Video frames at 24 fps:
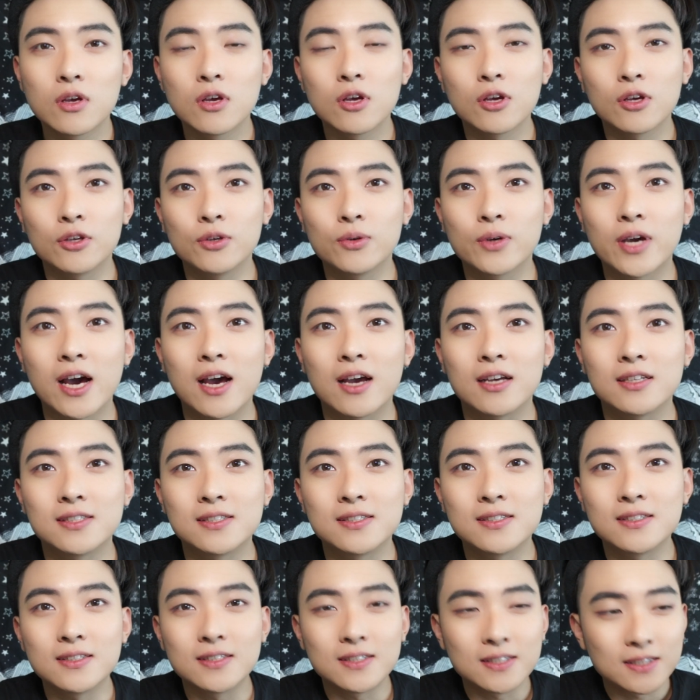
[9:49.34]
You guys,
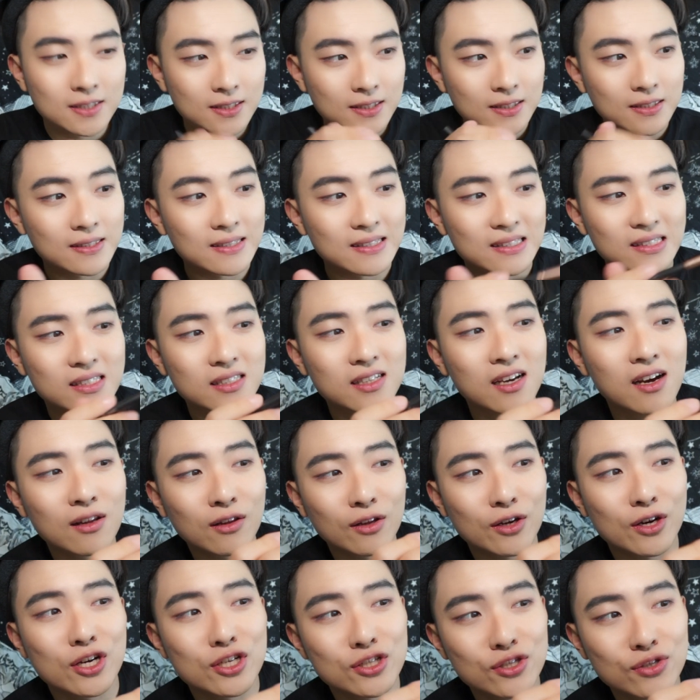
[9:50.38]
this
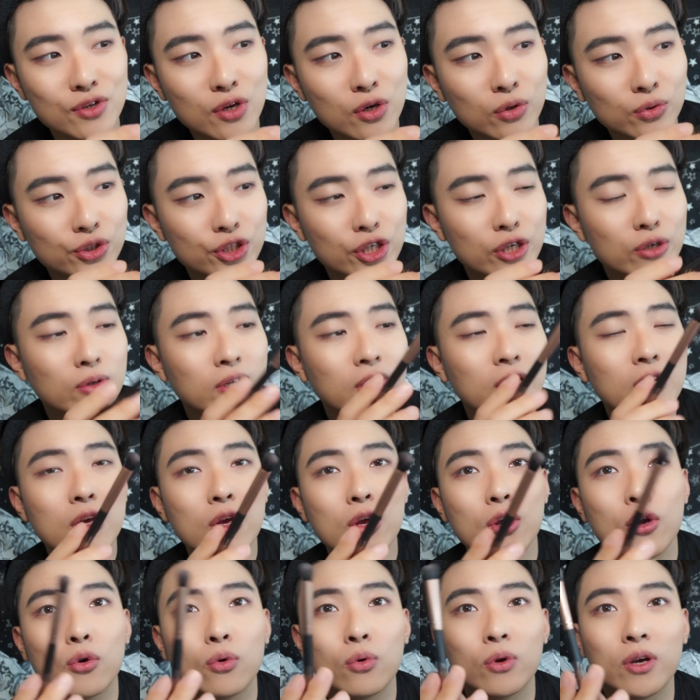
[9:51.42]
color is no joke.
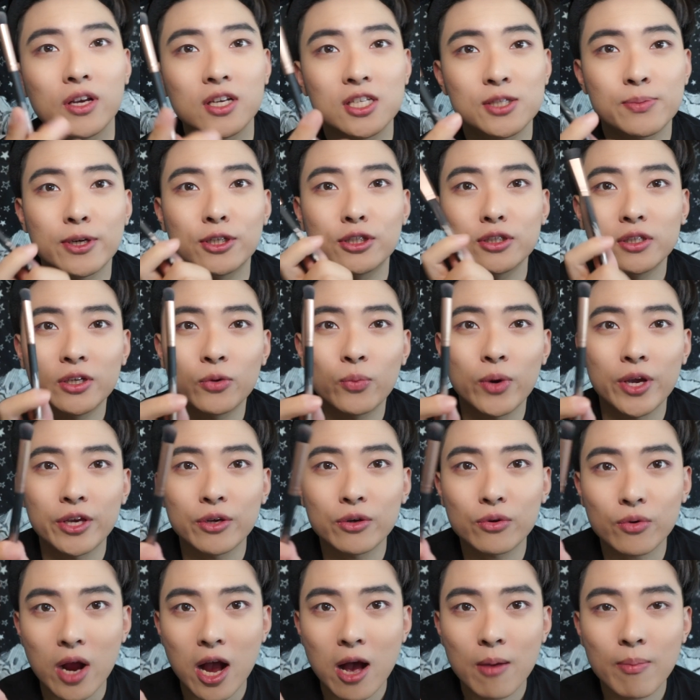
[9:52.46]
Especially when you
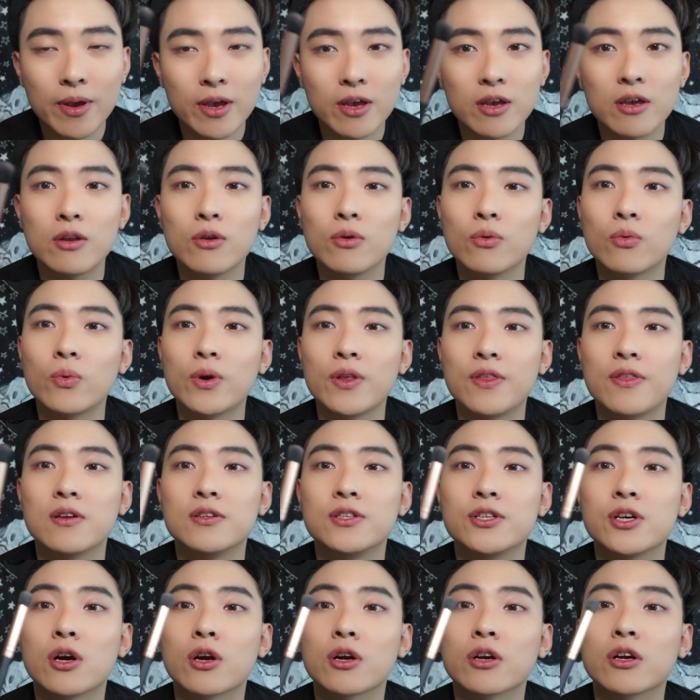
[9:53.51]
grab it with a
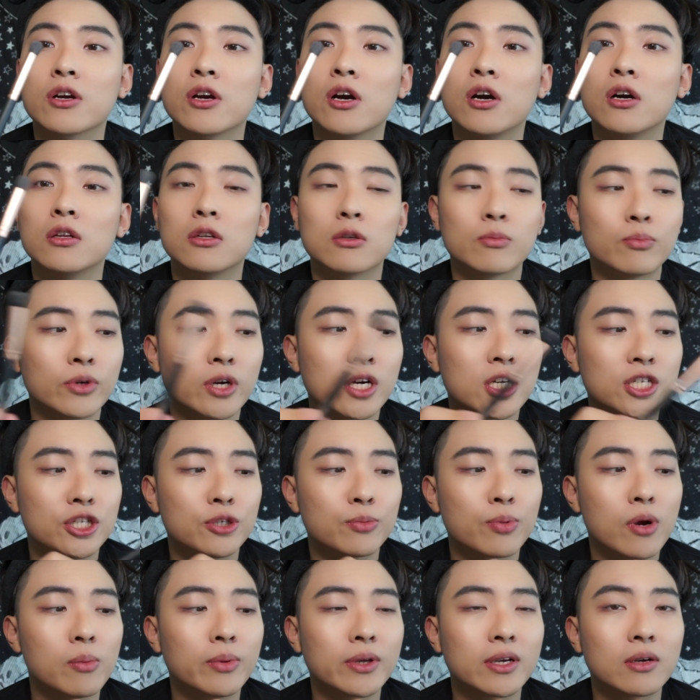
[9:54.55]
dark color brush, you're
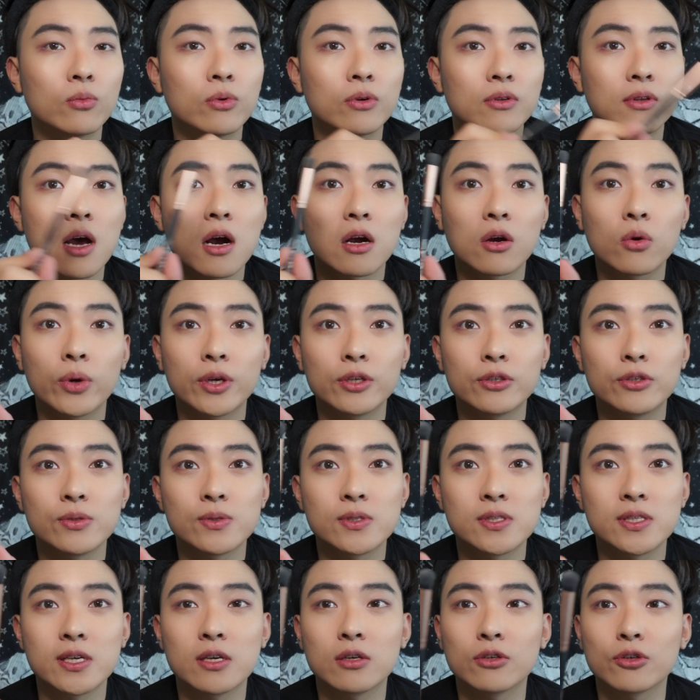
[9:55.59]
probably not going to
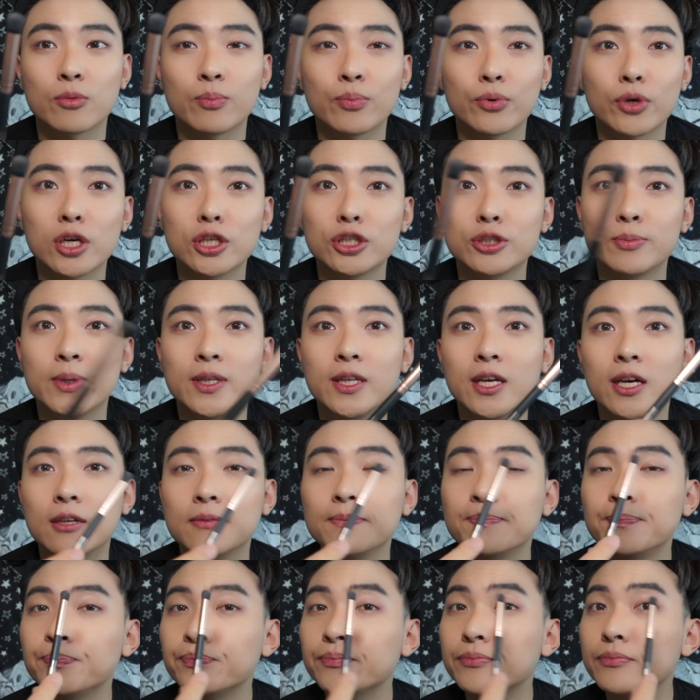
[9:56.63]
see it on your brush, but then
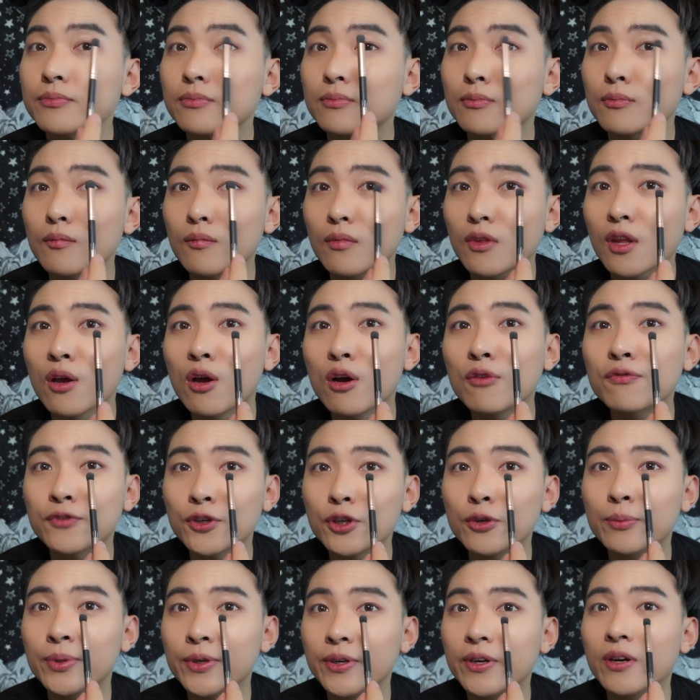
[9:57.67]
after
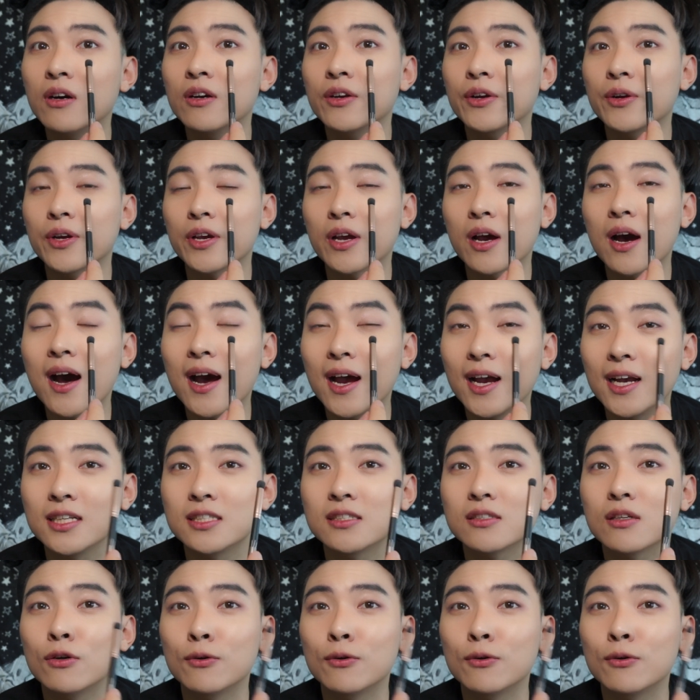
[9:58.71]
you put it on your eyes.